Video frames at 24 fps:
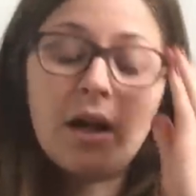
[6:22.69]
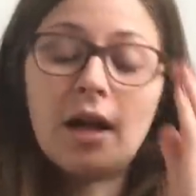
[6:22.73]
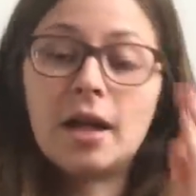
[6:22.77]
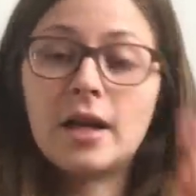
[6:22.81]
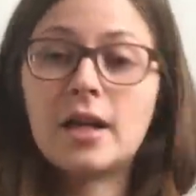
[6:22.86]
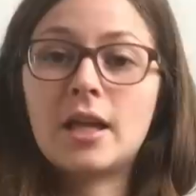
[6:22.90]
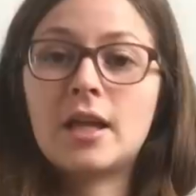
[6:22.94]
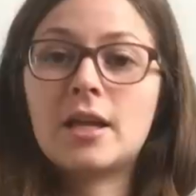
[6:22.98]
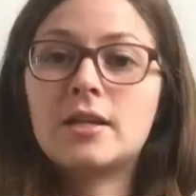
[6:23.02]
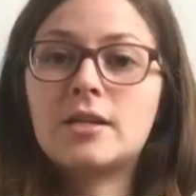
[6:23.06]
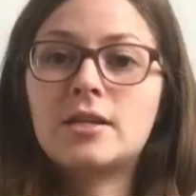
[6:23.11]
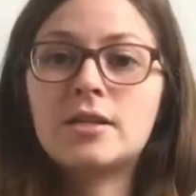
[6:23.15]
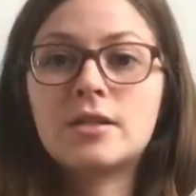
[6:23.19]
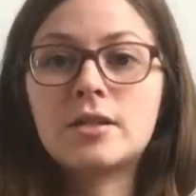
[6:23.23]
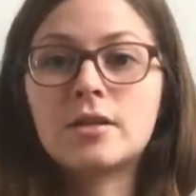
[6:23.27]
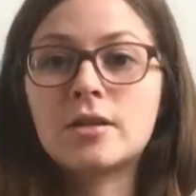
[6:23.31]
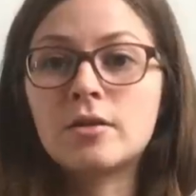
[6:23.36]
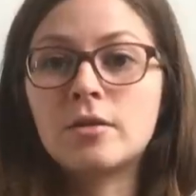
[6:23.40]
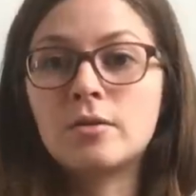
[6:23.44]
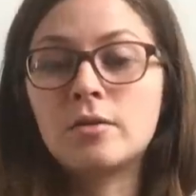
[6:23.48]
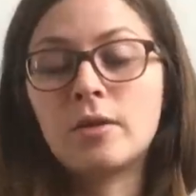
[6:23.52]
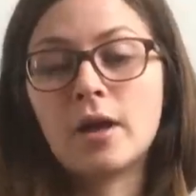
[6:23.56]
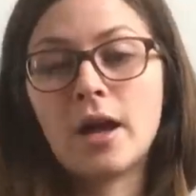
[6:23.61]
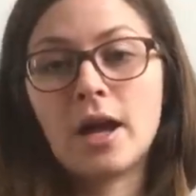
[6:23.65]
I guess,
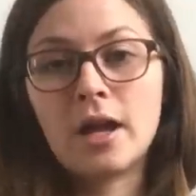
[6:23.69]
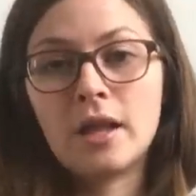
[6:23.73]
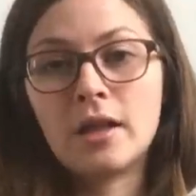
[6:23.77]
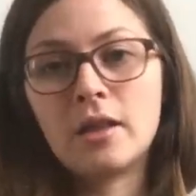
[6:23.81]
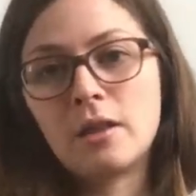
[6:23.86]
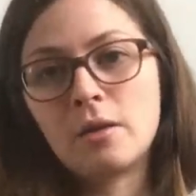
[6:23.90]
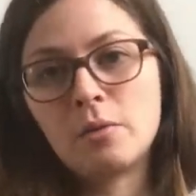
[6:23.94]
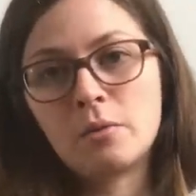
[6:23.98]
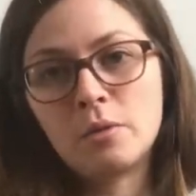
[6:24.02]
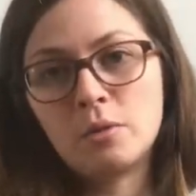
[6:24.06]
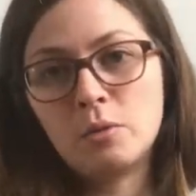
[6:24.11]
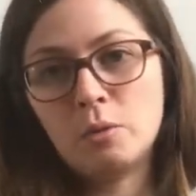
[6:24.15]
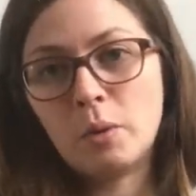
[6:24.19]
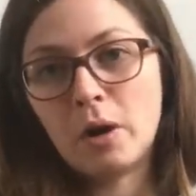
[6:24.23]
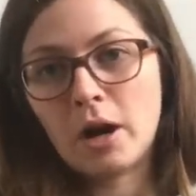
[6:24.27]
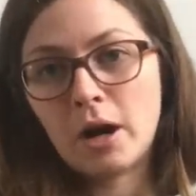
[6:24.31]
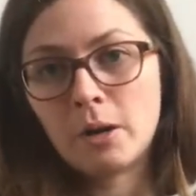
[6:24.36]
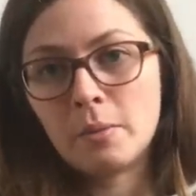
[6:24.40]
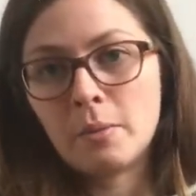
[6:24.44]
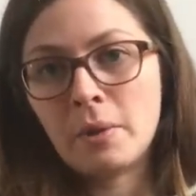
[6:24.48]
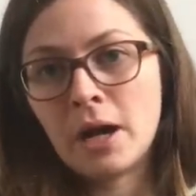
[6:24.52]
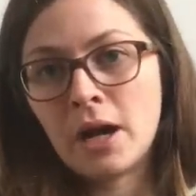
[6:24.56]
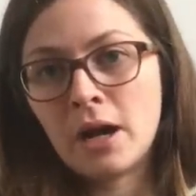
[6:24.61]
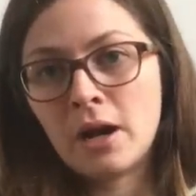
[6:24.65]
so they would
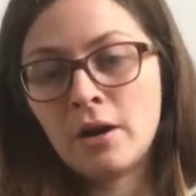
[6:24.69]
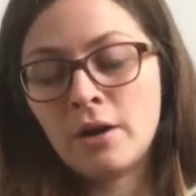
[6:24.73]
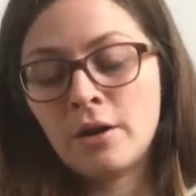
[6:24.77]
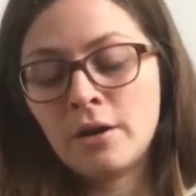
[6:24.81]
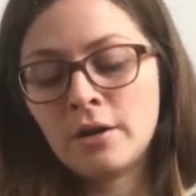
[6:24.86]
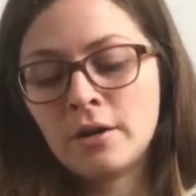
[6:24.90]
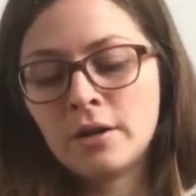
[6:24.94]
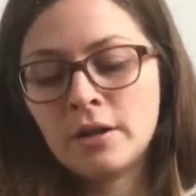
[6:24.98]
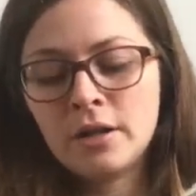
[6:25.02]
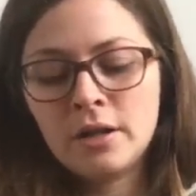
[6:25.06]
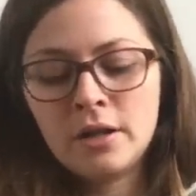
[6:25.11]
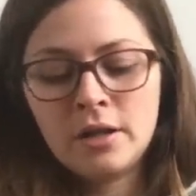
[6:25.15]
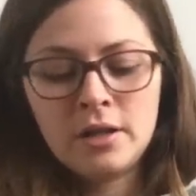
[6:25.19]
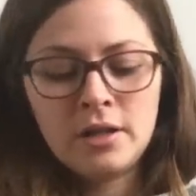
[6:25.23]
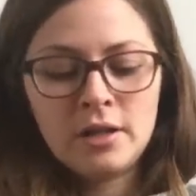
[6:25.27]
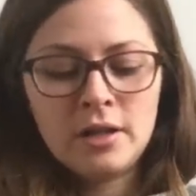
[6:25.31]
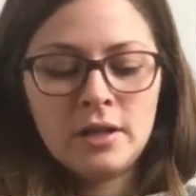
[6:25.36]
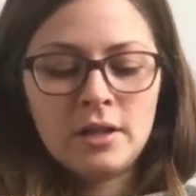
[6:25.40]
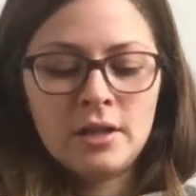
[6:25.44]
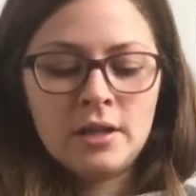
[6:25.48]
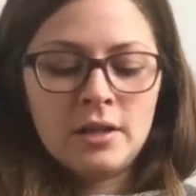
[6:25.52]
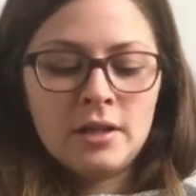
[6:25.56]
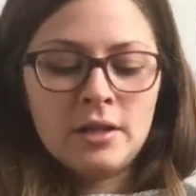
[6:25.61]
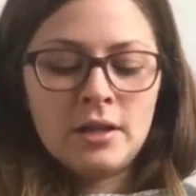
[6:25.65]
wear better
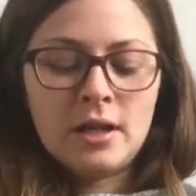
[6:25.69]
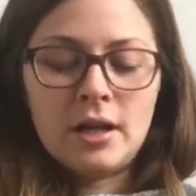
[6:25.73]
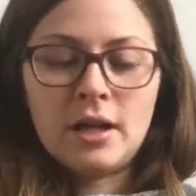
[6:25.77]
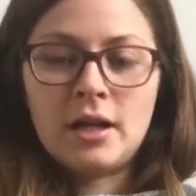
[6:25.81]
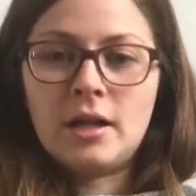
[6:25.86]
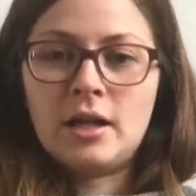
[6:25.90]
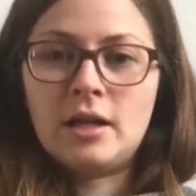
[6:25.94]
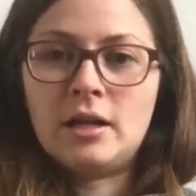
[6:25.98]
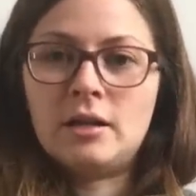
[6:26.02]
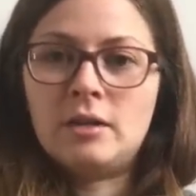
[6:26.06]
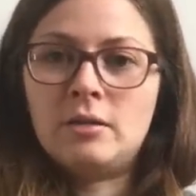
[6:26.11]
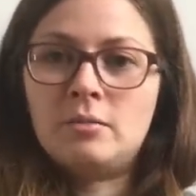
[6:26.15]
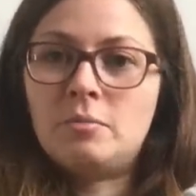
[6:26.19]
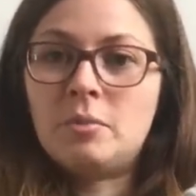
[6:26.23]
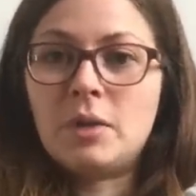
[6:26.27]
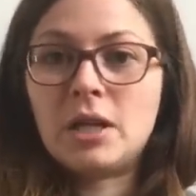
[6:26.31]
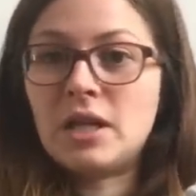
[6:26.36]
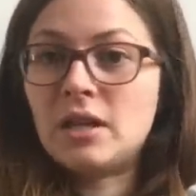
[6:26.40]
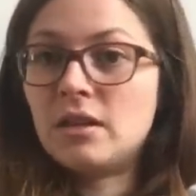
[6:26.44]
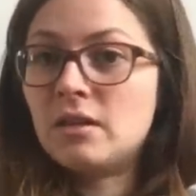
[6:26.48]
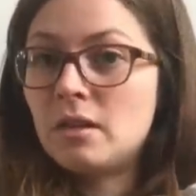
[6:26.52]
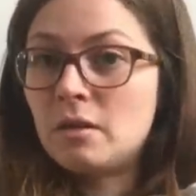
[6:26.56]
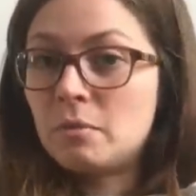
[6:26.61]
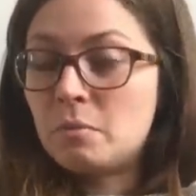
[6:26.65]
and
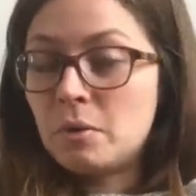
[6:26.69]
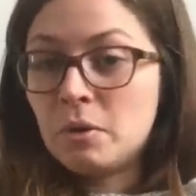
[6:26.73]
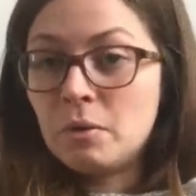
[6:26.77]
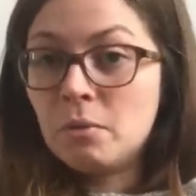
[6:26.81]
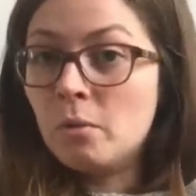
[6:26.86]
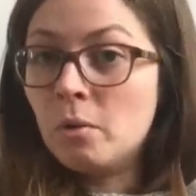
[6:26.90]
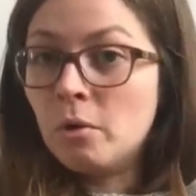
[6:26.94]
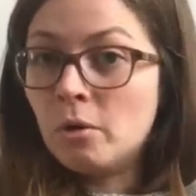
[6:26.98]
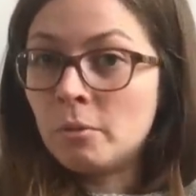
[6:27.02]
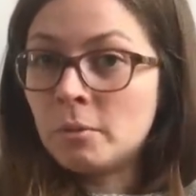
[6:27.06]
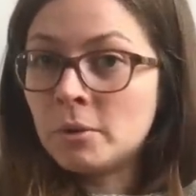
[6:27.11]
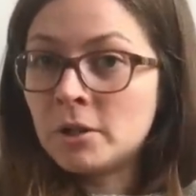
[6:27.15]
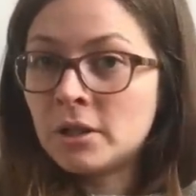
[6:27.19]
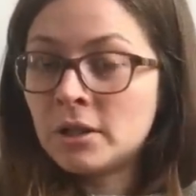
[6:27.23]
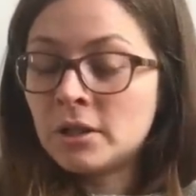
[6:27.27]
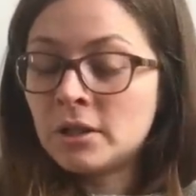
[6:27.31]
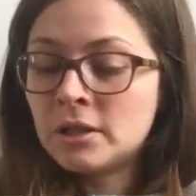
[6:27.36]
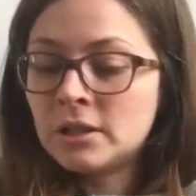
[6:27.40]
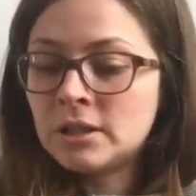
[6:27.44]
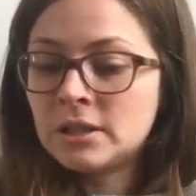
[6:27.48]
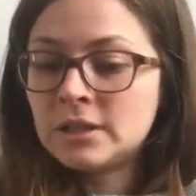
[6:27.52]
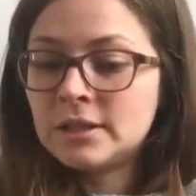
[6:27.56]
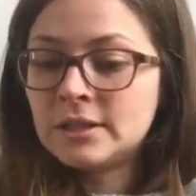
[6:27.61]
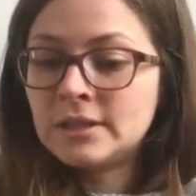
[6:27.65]
they'd be
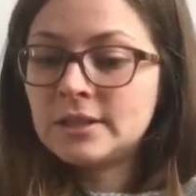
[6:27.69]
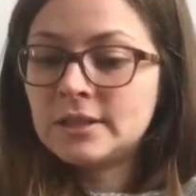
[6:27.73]
warmer.